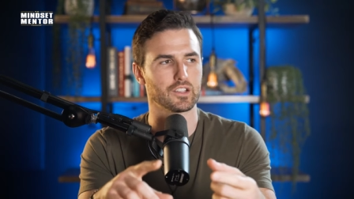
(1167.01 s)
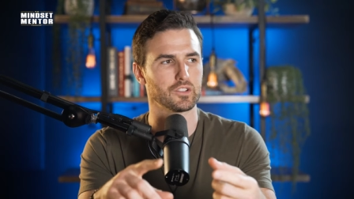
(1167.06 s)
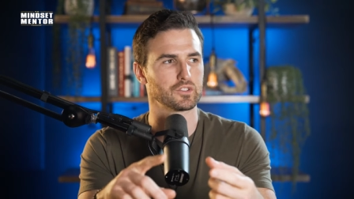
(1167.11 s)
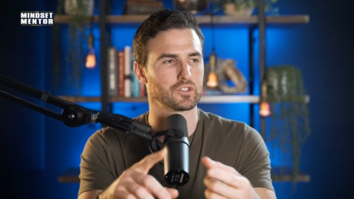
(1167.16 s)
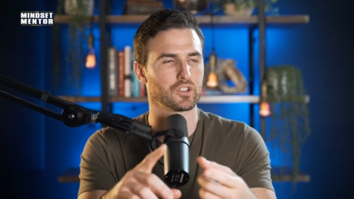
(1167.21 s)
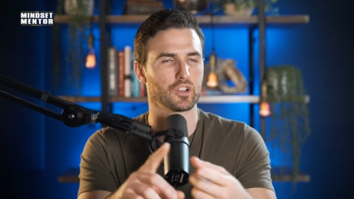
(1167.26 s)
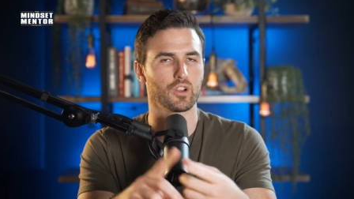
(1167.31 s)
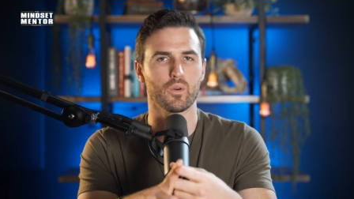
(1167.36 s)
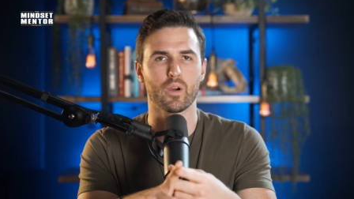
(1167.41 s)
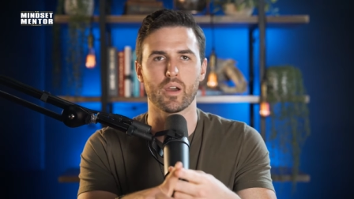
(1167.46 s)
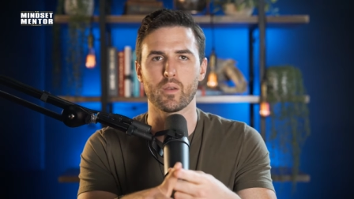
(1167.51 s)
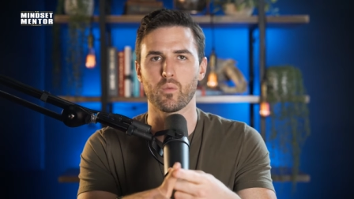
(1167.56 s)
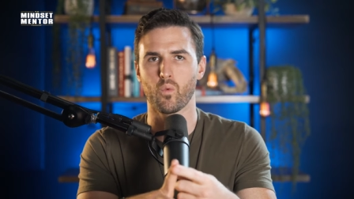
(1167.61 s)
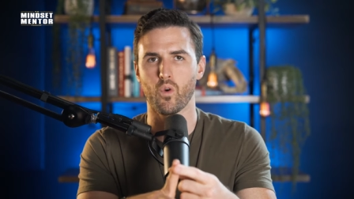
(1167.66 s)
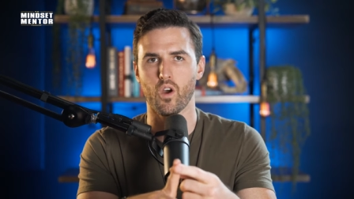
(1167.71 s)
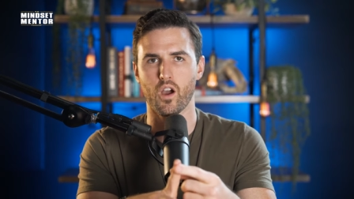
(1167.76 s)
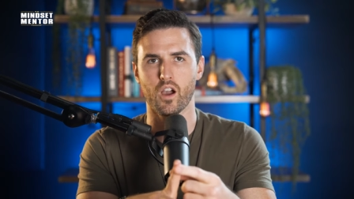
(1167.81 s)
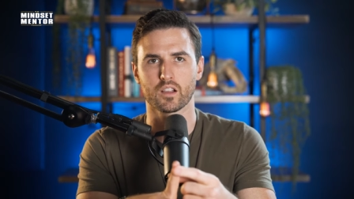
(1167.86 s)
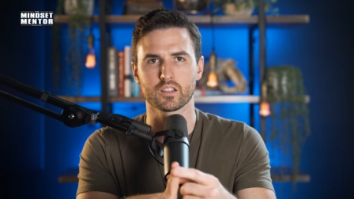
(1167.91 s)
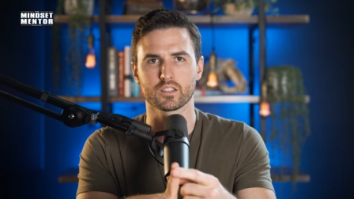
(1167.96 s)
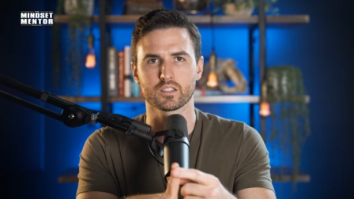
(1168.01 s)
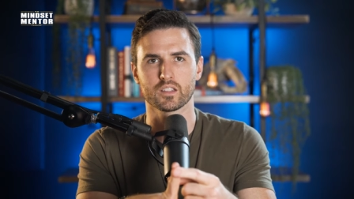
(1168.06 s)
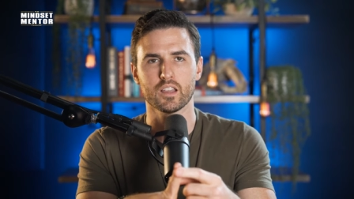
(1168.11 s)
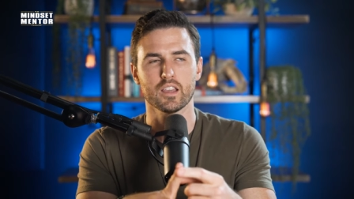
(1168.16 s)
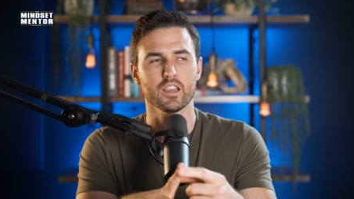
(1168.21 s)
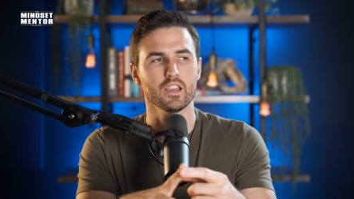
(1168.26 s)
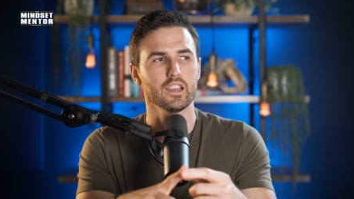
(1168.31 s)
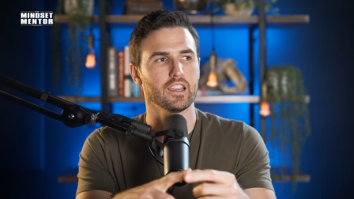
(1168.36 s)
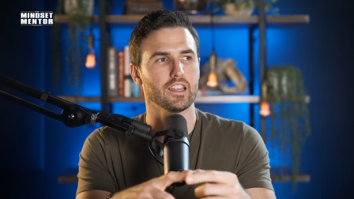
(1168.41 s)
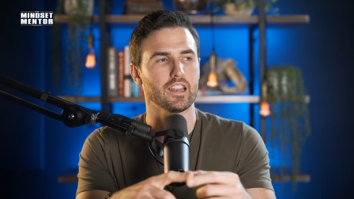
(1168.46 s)
I used to go on walks
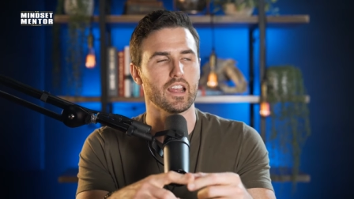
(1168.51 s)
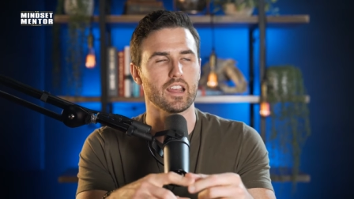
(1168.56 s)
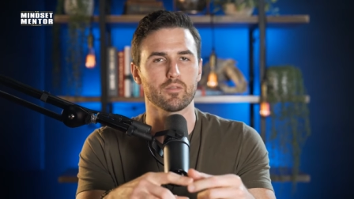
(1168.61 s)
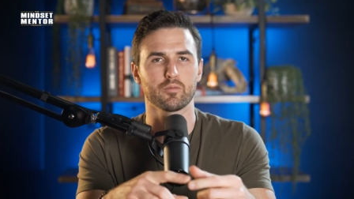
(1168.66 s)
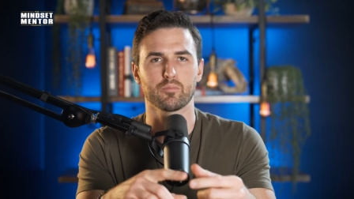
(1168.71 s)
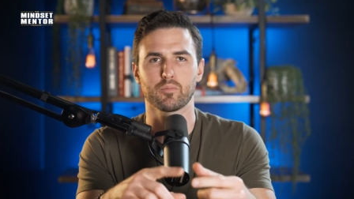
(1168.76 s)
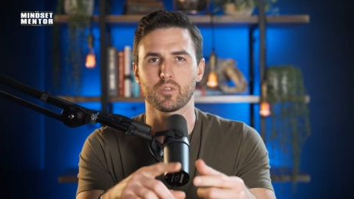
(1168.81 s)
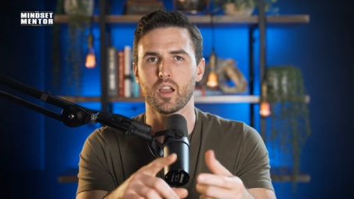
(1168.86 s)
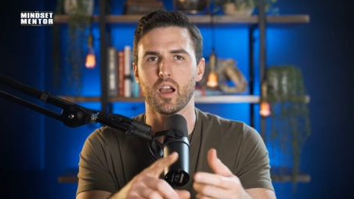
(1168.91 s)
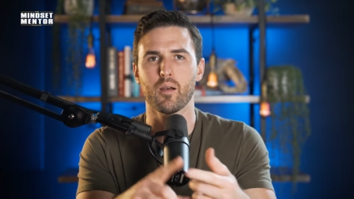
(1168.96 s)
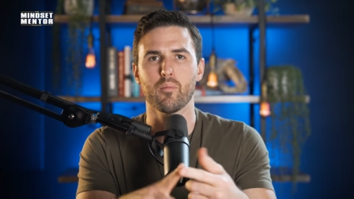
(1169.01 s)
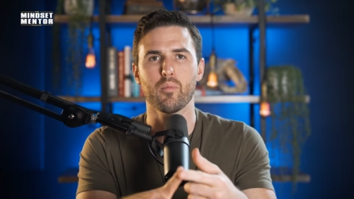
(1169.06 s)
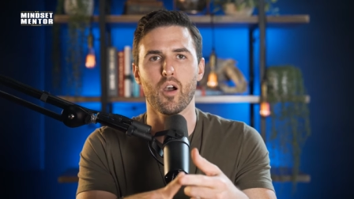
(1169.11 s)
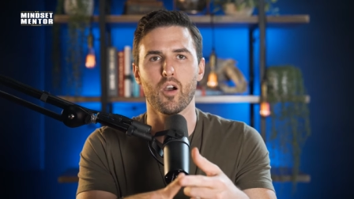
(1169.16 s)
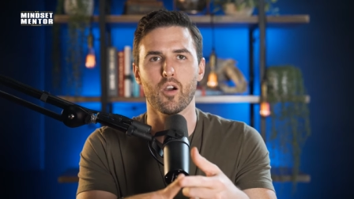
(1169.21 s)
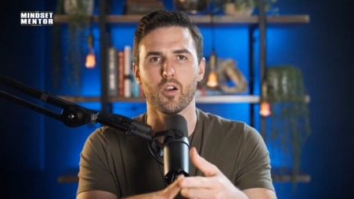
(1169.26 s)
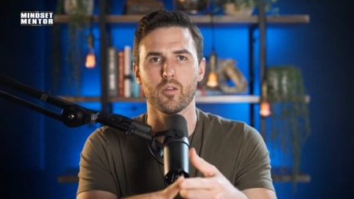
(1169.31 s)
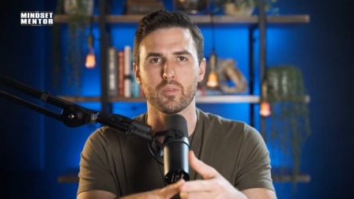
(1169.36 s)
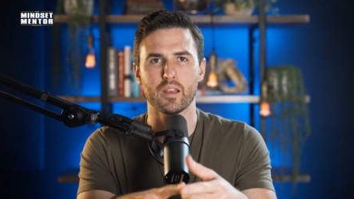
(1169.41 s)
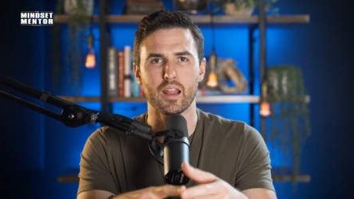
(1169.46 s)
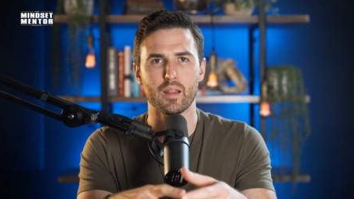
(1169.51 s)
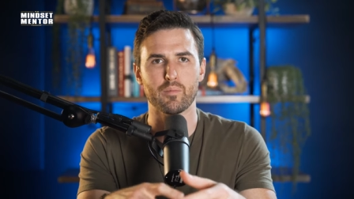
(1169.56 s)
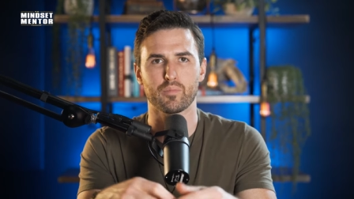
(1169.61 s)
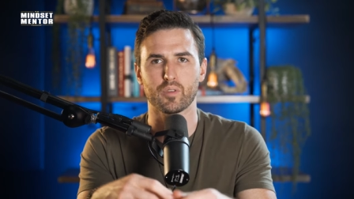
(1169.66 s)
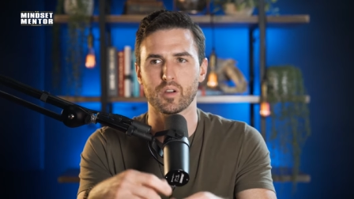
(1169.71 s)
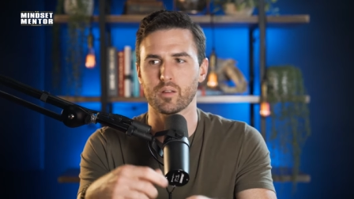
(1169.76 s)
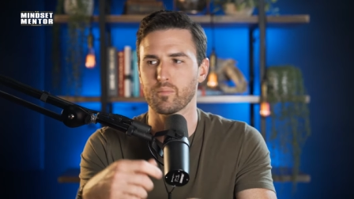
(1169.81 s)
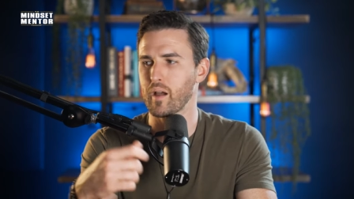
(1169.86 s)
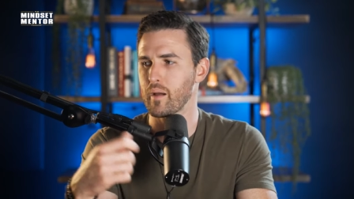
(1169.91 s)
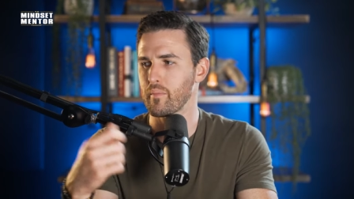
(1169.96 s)
and I'd come home and I'd
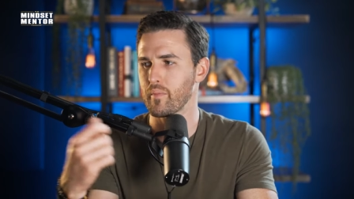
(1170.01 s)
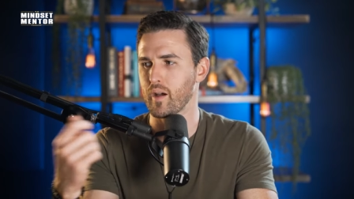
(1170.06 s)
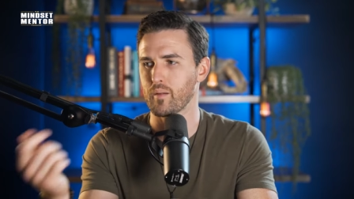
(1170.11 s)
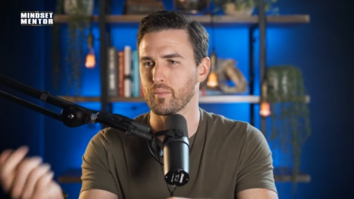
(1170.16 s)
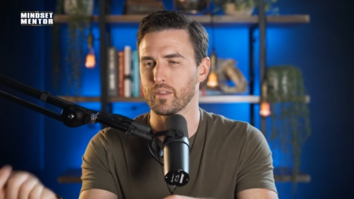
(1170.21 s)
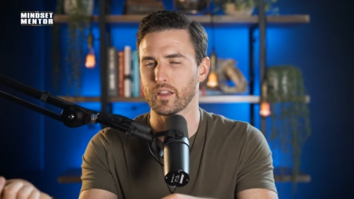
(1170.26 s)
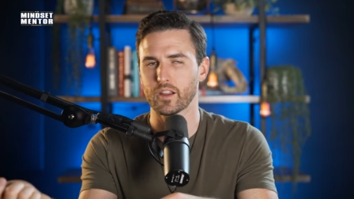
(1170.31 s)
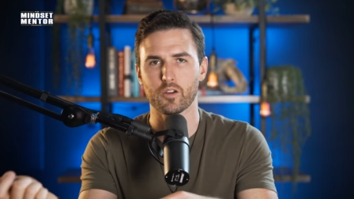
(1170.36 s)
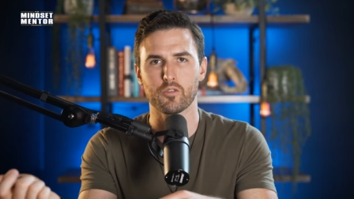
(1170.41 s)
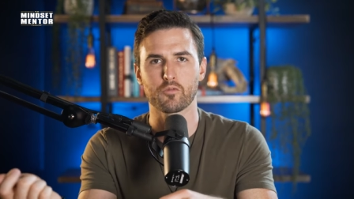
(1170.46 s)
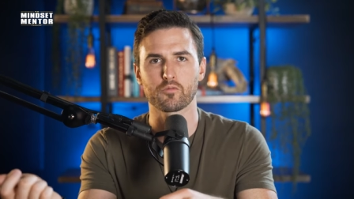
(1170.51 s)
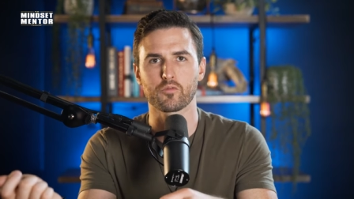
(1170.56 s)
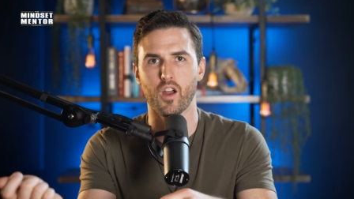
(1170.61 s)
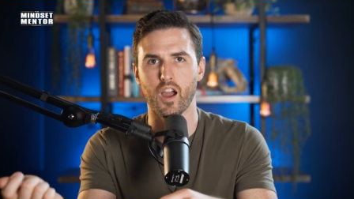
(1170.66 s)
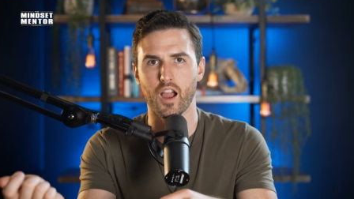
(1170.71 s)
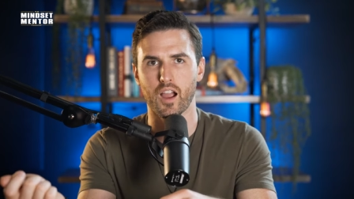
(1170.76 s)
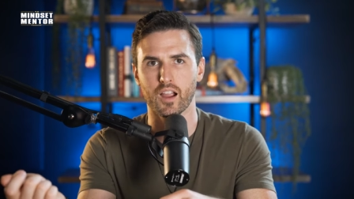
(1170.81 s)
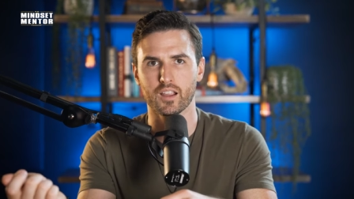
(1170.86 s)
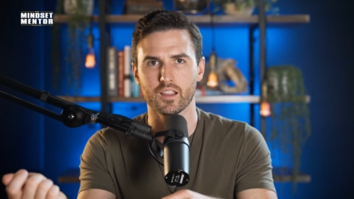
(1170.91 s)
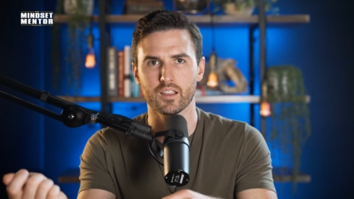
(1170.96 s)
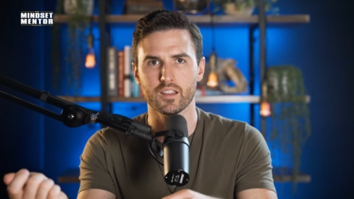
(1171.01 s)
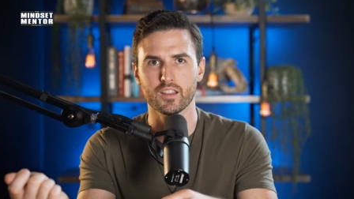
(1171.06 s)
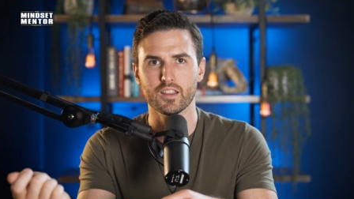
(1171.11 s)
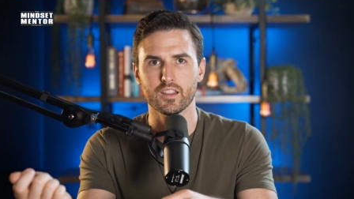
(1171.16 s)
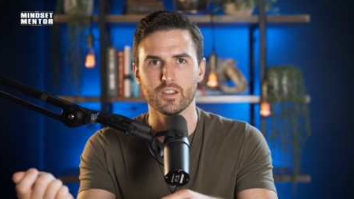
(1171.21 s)
bring my mom like a rock